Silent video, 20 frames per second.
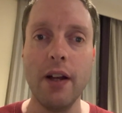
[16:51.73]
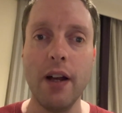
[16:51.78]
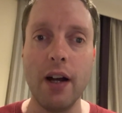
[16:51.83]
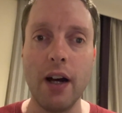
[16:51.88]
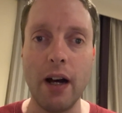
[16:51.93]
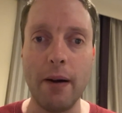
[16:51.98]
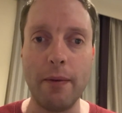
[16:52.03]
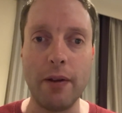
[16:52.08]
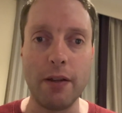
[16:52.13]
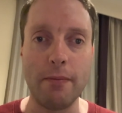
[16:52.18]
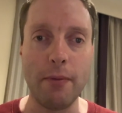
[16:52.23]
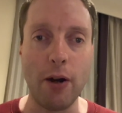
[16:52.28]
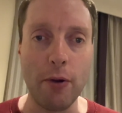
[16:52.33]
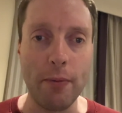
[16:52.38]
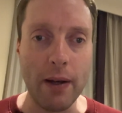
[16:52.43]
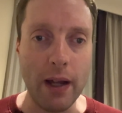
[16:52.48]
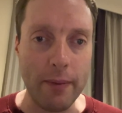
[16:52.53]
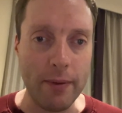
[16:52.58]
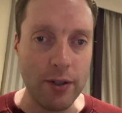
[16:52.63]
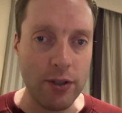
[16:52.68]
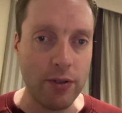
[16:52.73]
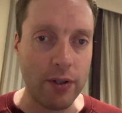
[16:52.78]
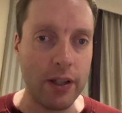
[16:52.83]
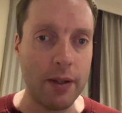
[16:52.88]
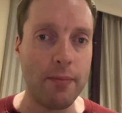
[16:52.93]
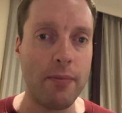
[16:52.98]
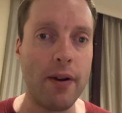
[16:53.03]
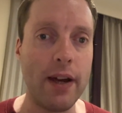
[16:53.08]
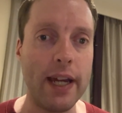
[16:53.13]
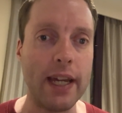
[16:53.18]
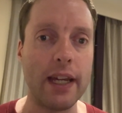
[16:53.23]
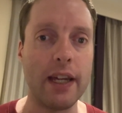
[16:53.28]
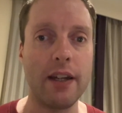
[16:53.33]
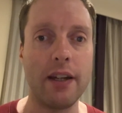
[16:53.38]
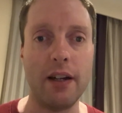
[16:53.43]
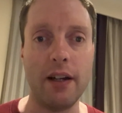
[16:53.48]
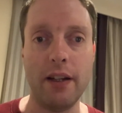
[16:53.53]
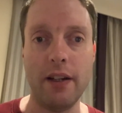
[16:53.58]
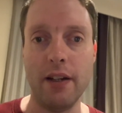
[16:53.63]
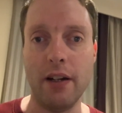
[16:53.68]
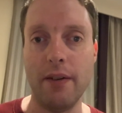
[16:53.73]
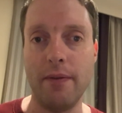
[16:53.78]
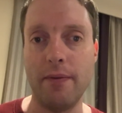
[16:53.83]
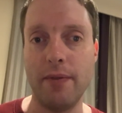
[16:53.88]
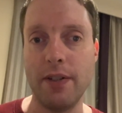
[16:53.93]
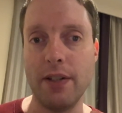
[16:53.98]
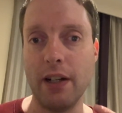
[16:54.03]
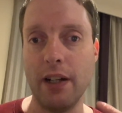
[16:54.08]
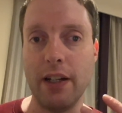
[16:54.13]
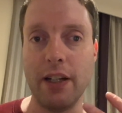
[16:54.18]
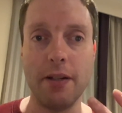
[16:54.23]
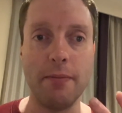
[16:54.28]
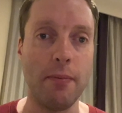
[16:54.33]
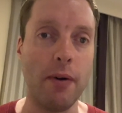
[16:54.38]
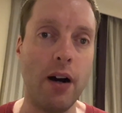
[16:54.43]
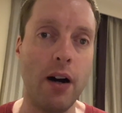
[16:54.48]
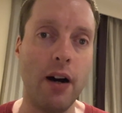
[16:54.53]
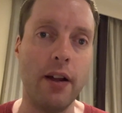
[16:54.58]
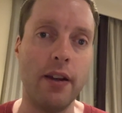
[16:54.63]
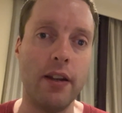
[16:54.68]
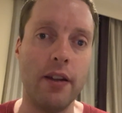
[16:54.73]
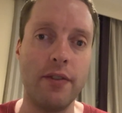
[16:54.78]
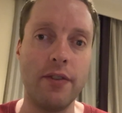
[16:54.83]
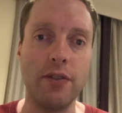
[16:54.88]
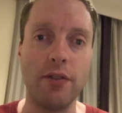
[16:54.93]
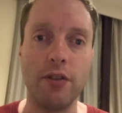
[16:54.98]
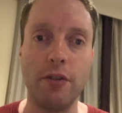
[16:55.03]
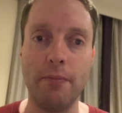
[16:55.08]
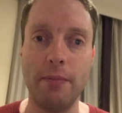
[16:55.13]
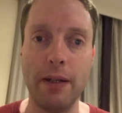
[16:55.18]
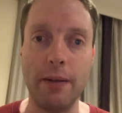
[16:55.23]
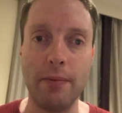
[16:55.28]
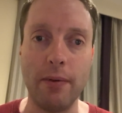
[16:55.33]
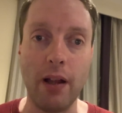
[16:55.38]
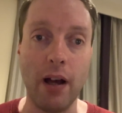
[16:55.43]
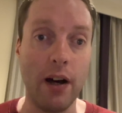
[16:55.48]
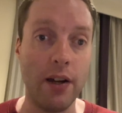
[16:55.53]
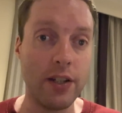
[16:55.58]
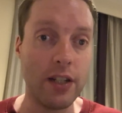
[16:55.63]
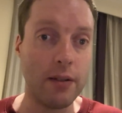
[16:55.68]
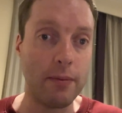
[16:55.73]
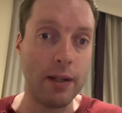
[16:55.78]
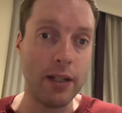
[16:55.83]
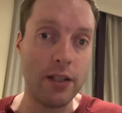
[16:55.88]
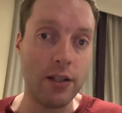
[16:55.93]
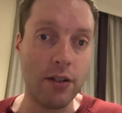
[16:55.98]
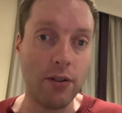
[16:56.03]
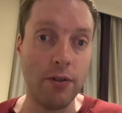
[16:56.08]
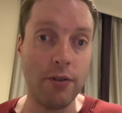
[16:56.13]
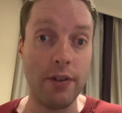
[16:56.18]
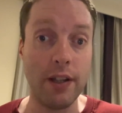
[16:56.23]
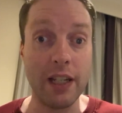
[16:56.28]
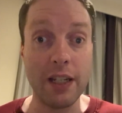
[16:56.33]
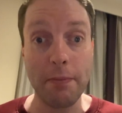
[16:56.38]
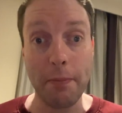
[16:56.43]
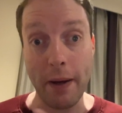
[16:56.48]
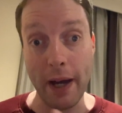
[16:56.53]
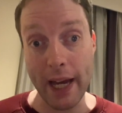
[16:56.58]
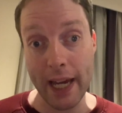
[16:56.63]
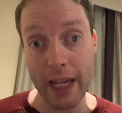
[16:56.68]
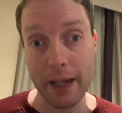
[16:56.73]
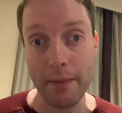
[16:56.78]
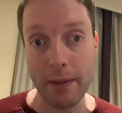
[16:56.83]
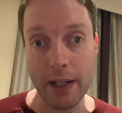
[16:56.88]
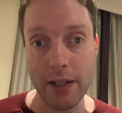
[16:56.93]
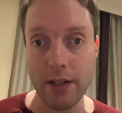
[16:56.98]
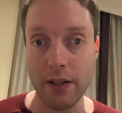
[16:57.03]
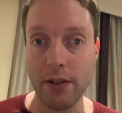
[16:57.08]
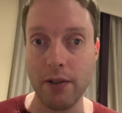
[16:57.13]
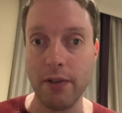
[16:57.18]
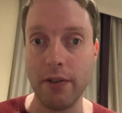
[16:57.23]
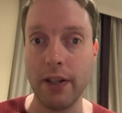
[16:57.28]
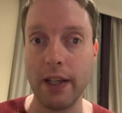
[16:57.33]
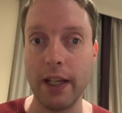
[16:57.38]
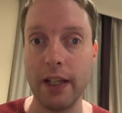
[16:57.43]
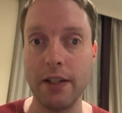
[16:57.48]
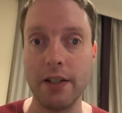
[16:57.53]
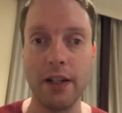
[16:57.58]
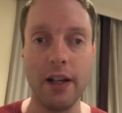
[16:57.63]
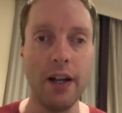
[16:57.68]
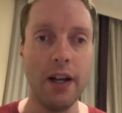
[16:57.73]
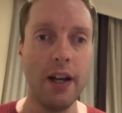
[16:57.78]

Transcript: Um, at the moment, I'm enjoying the break. I, you know, I'm still in demand. I've still got people asking me to do things, paying me to do things.